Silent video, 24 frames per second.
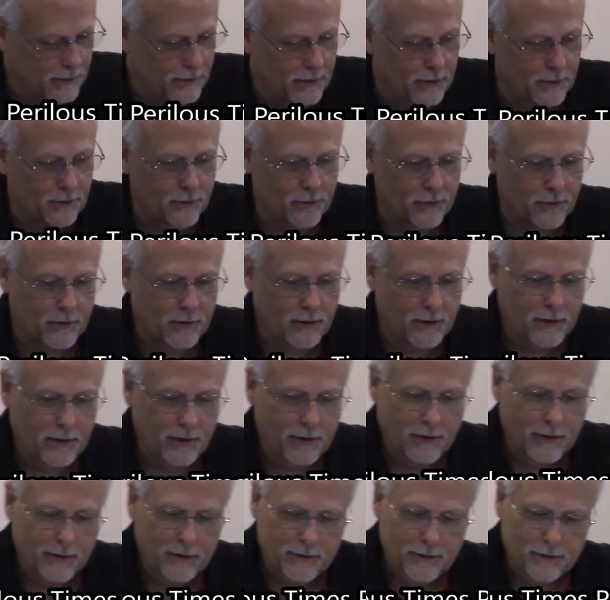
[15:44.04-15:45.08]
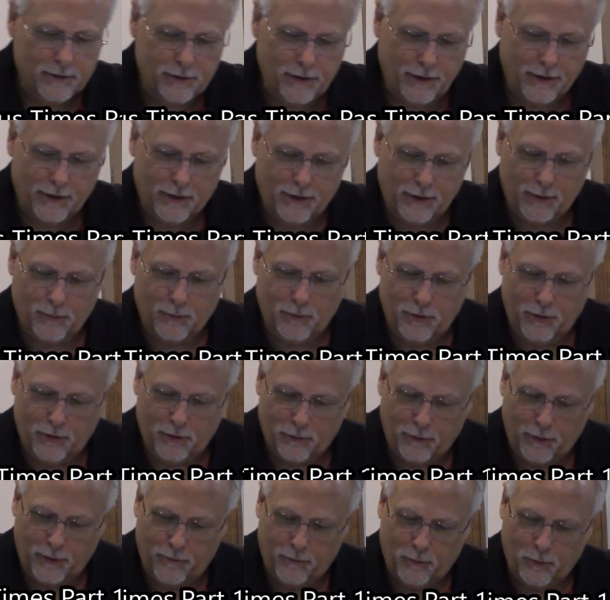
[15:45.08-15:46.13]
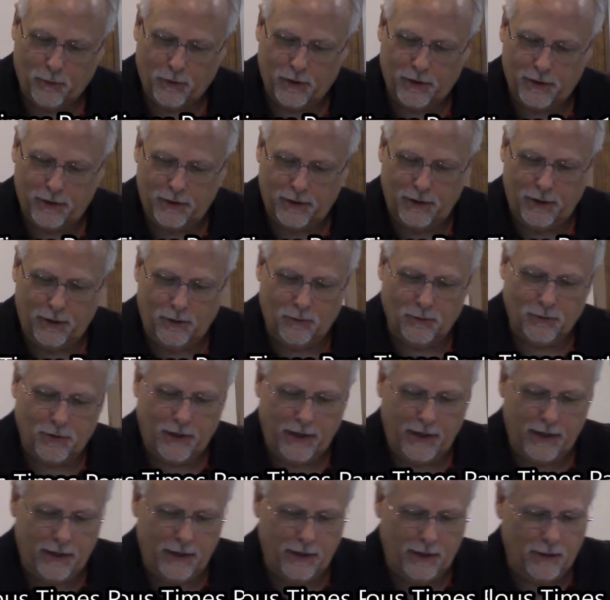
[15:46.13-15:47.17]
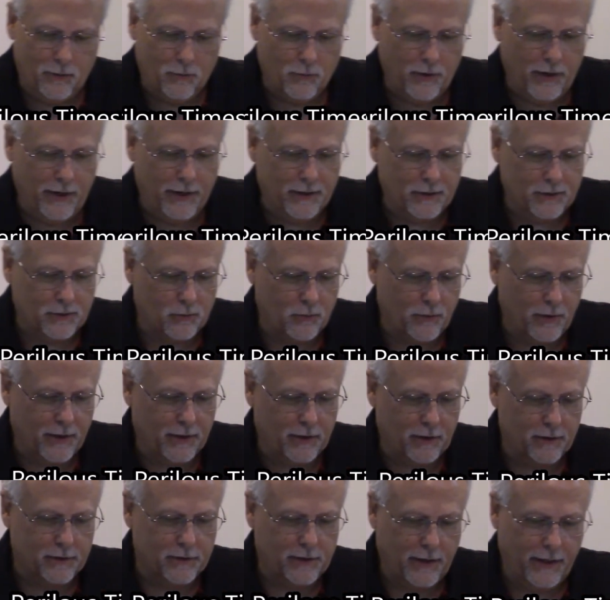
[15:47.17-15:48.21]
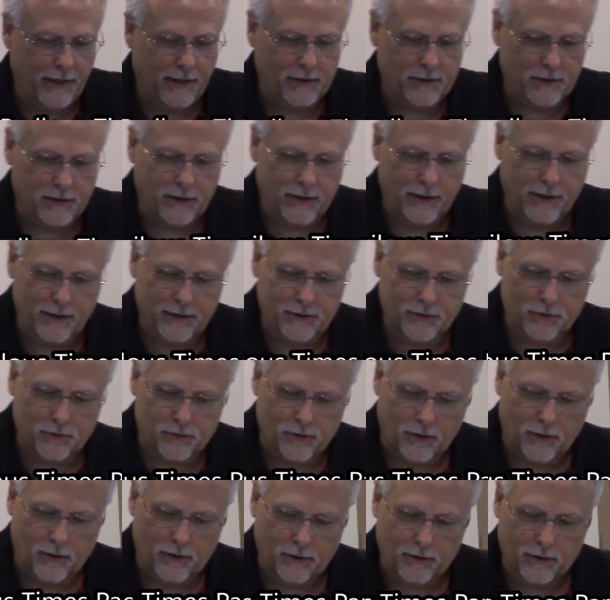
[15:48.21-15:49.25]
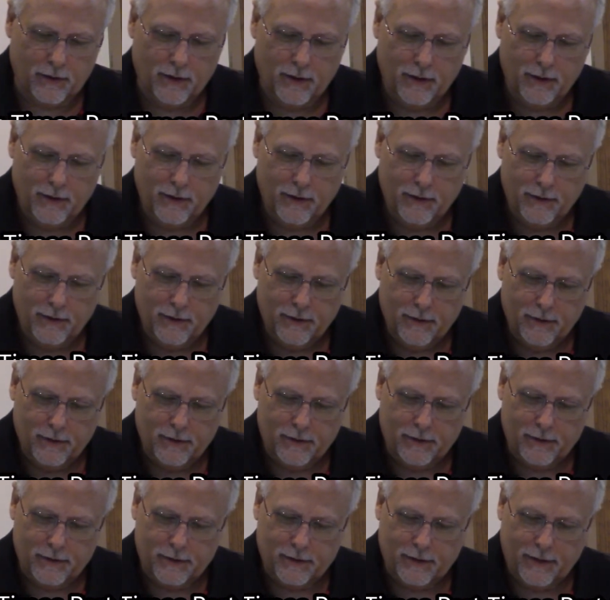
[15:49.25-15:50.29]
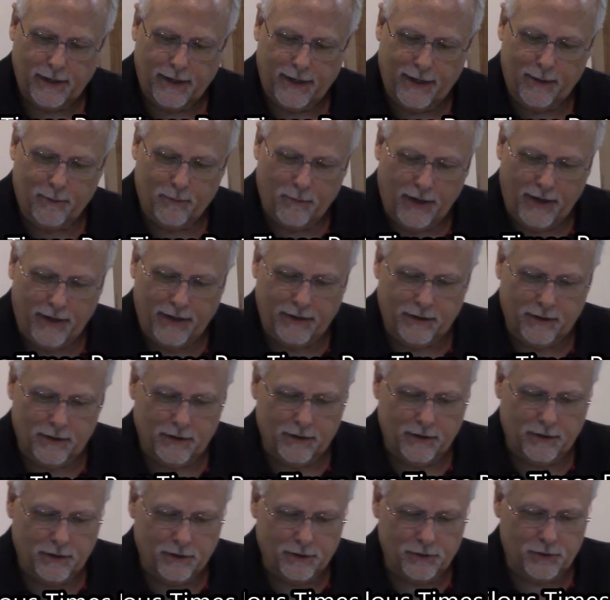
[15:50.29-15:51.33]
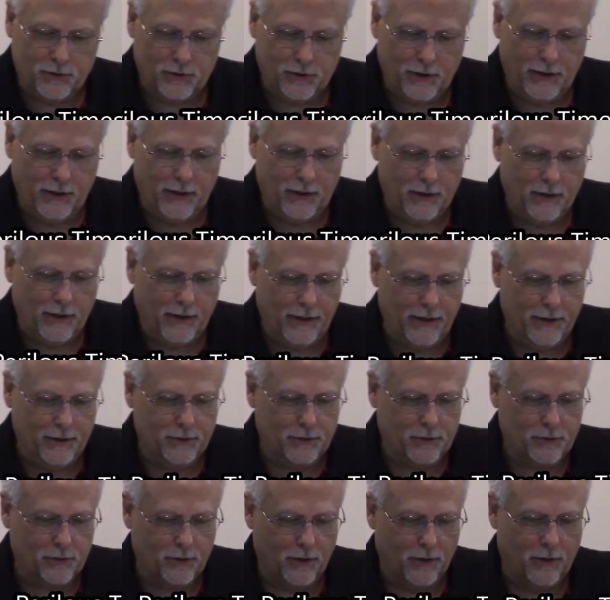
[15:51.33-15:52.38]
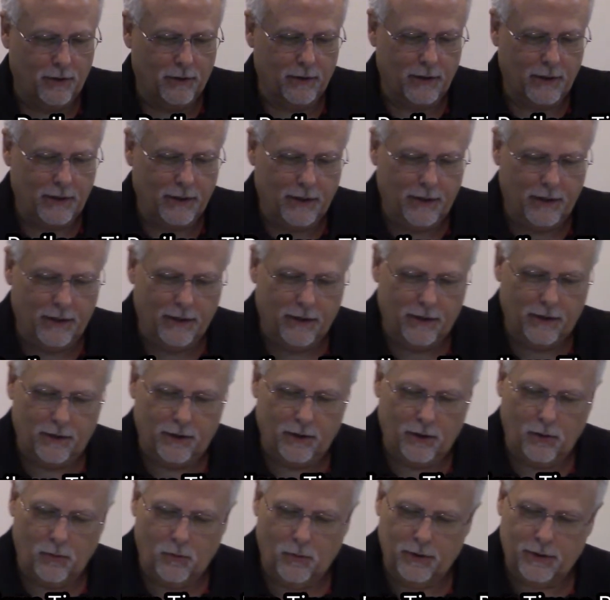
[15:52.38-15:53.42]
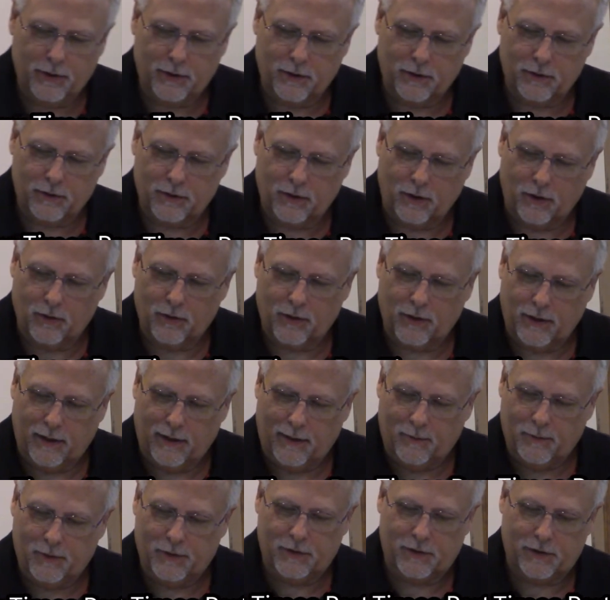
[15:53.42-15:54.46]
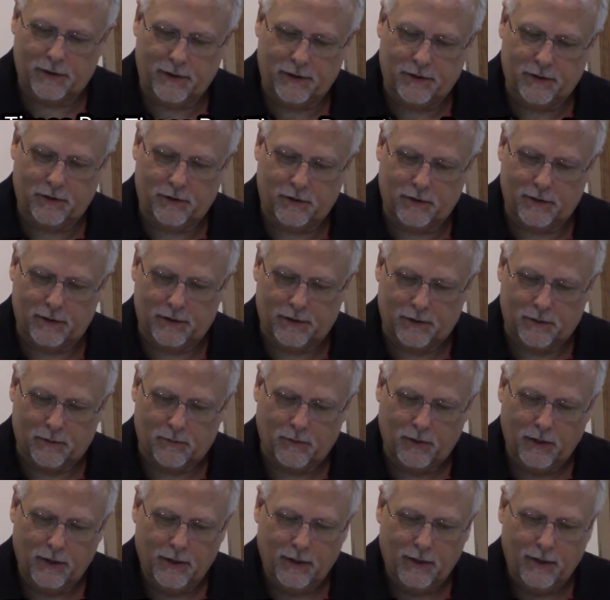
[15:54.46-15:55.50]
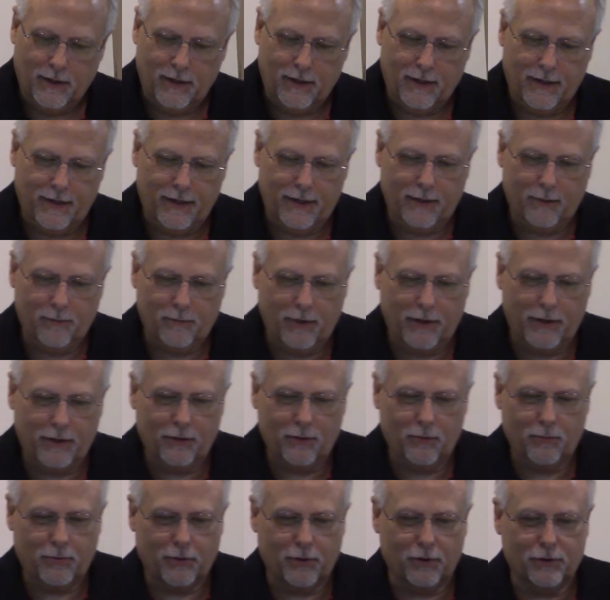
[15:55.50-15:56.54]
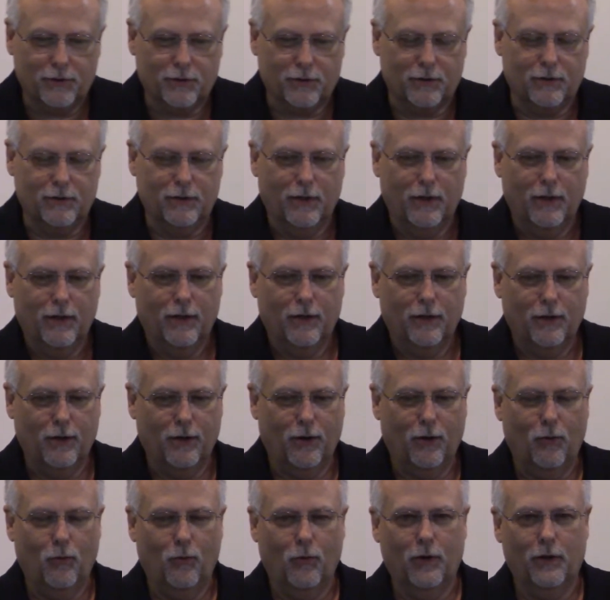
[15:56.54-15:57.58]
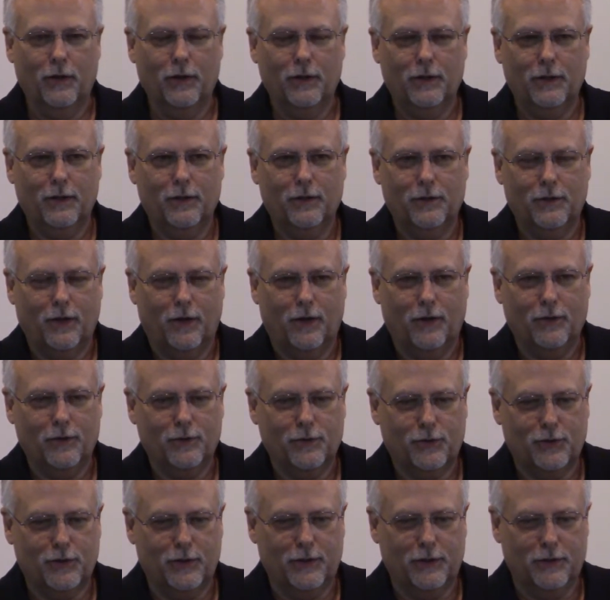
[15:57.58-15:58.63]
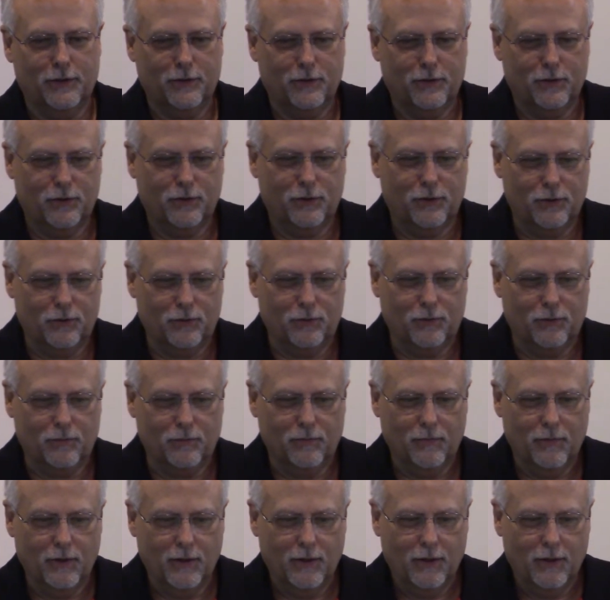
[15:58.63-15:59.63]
another. 2 Timothy 3:4 continues, heady, rash, reckless, hasty, headstrong, high-minded, conceited, headstrong. Again, no one can talk common sense to them. A high-minded person, no one can talk sense to them.